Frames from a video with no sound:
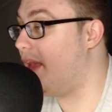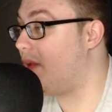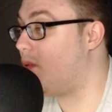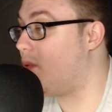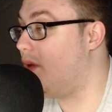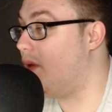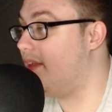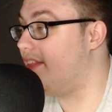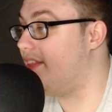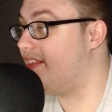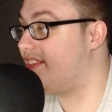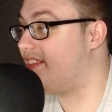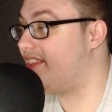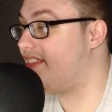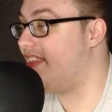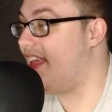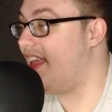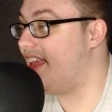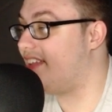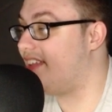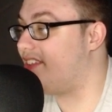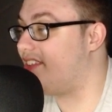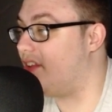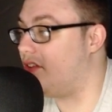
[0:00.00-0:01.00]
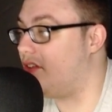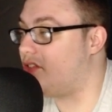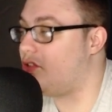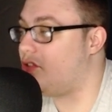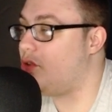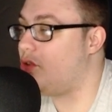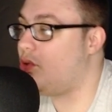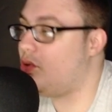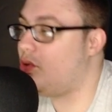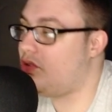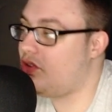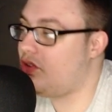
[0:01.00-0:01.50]
one of the snakes a
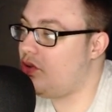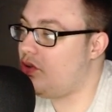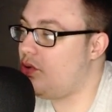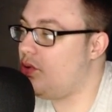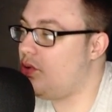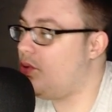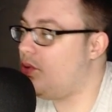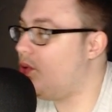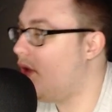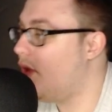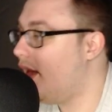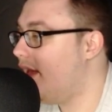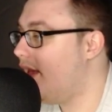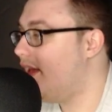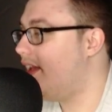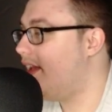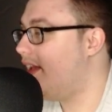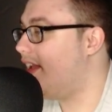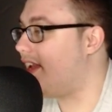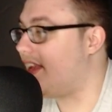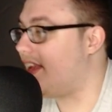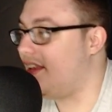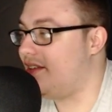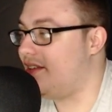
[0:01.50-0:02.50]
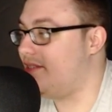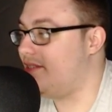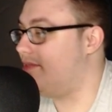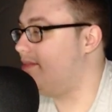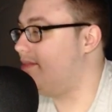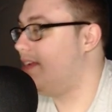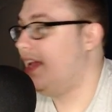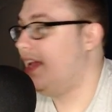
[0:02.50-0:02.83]
2/2. It can